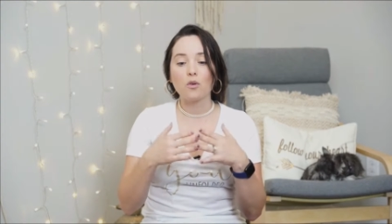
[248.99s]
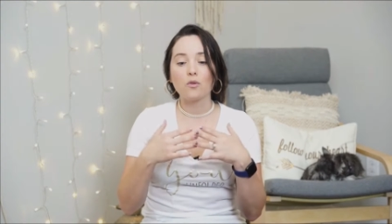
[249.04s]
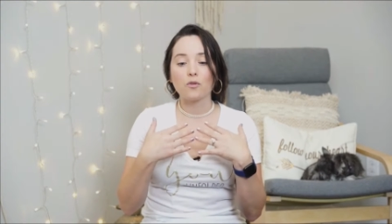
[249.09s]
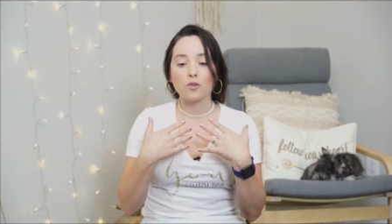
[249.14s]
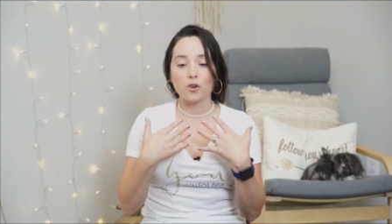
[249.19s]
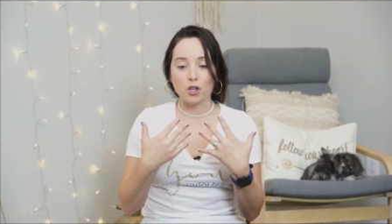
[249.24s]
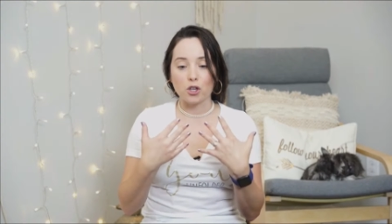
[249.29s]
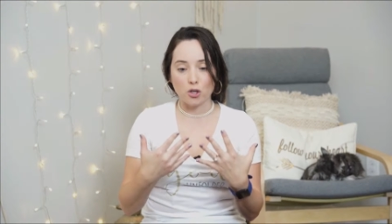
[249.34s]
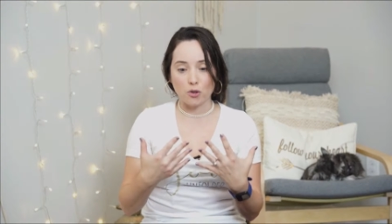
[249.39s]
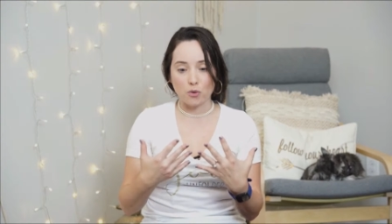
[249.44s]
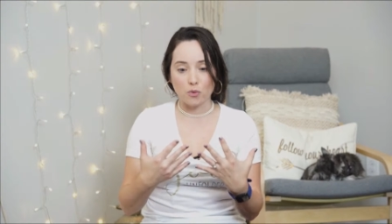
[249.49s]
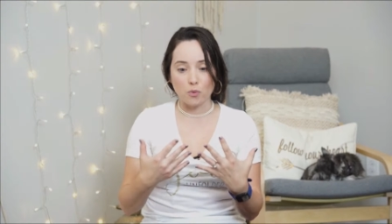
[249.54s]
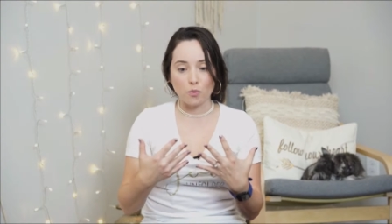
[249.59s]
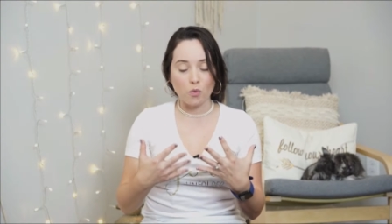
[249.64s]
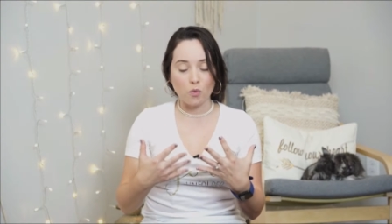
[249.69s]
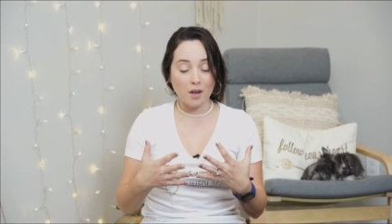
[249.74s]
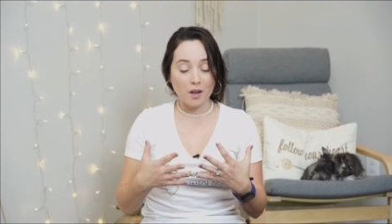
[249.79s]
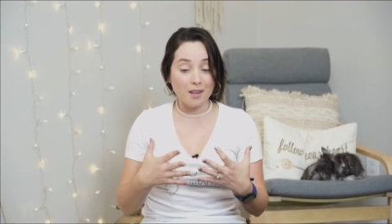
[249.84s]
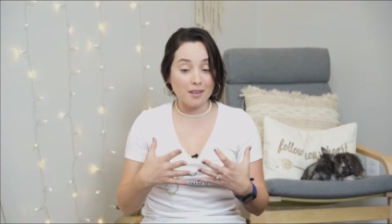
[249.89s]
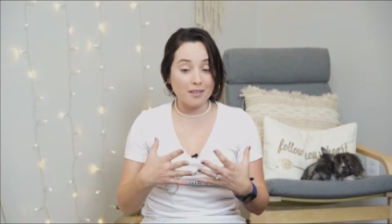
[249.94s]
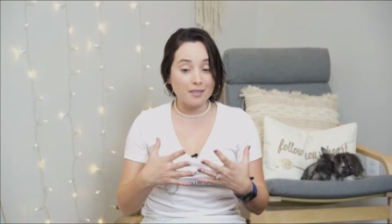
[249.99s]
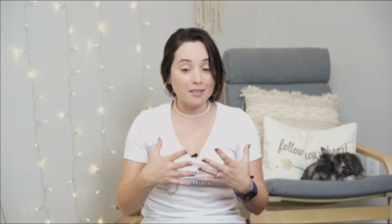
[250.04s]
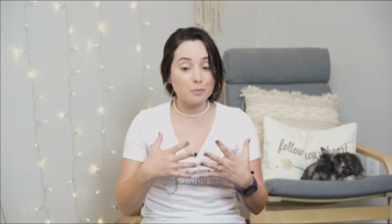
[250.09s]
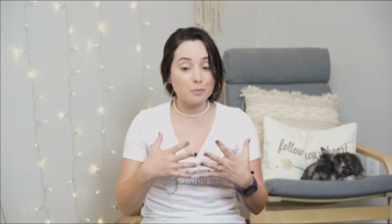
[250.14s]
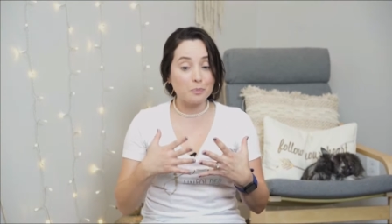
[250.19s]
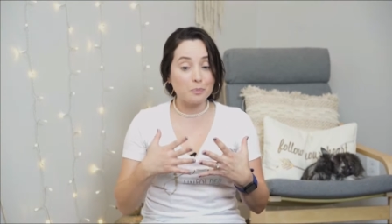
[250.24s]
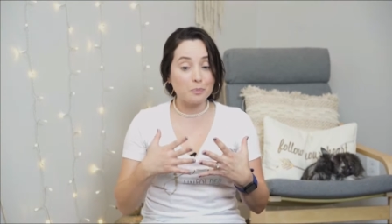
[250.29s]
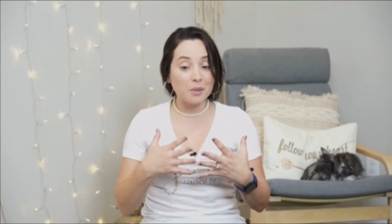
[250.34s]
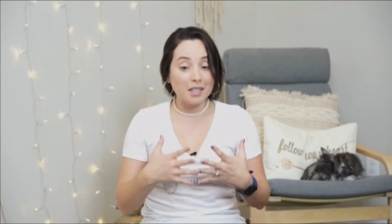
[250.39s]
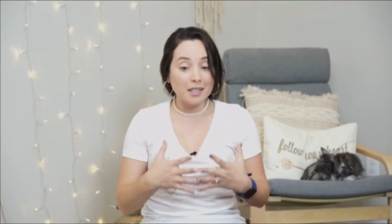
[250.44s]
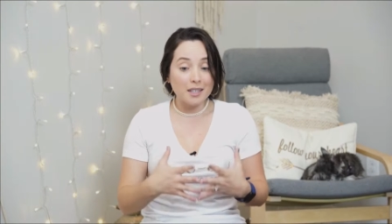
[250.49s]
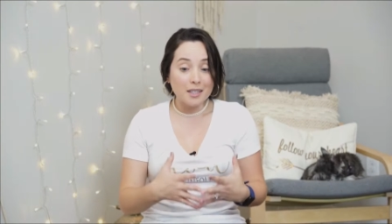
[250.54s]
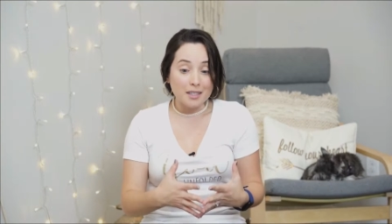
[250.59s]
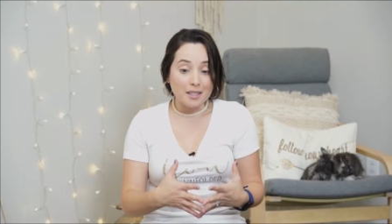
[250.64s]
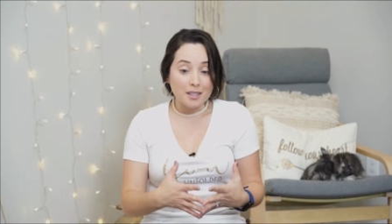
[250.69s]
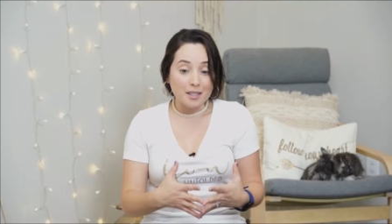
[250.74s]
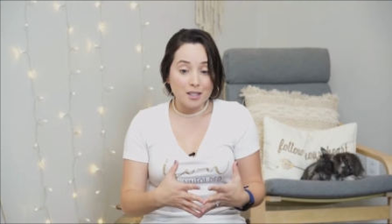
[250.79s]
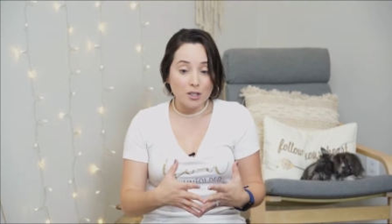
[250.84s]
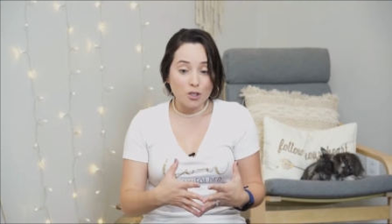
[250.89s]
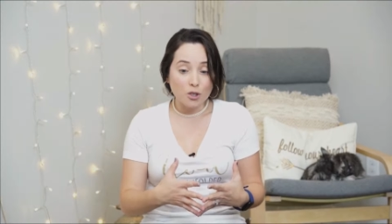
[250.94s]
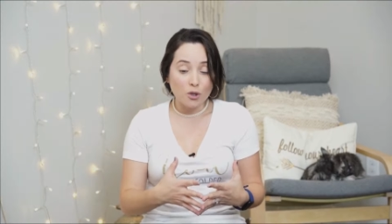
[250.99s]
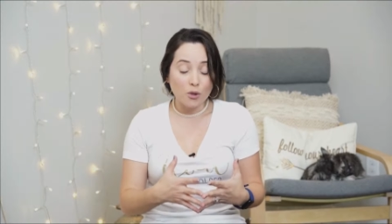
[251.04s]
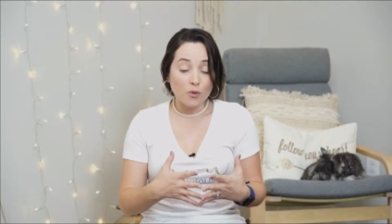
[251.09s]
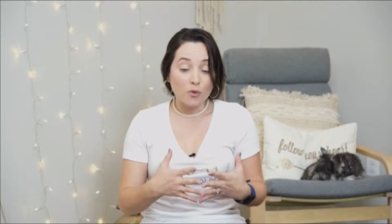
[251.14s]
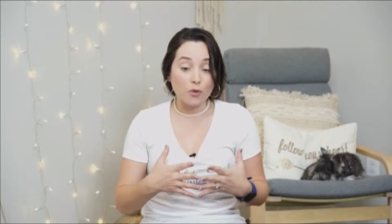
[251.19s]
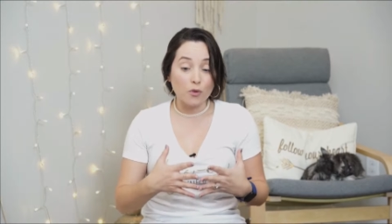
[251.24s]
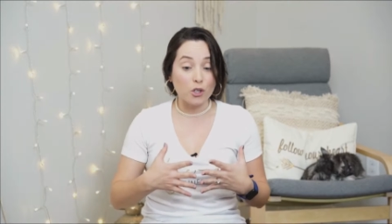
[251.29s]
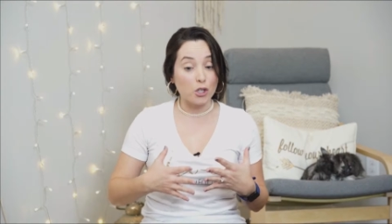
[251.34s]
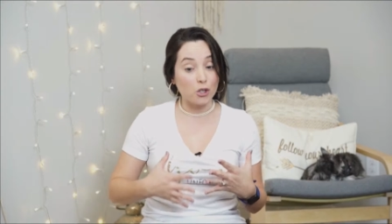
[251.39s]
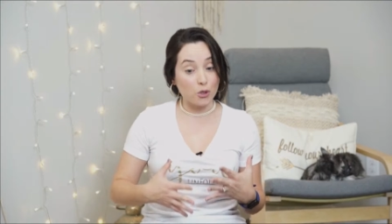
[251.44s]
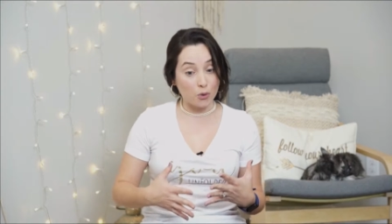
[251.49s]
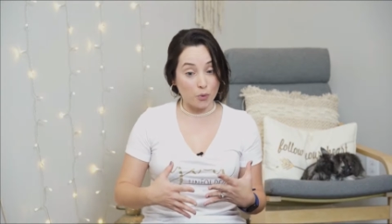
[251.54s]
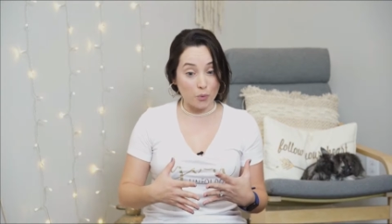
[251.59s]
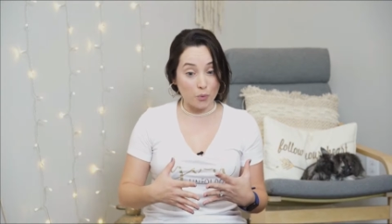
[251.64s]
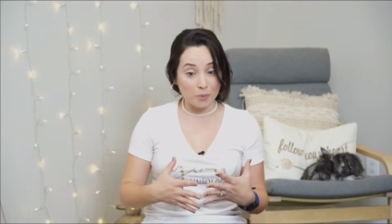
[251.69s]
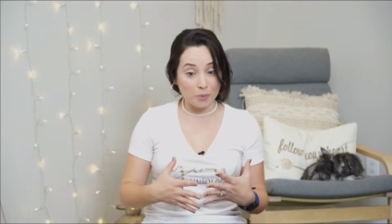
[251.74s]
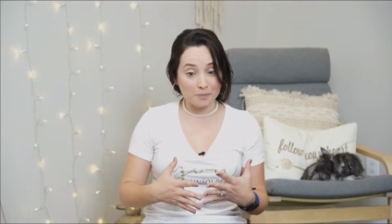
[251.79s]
for you, what is peace for you.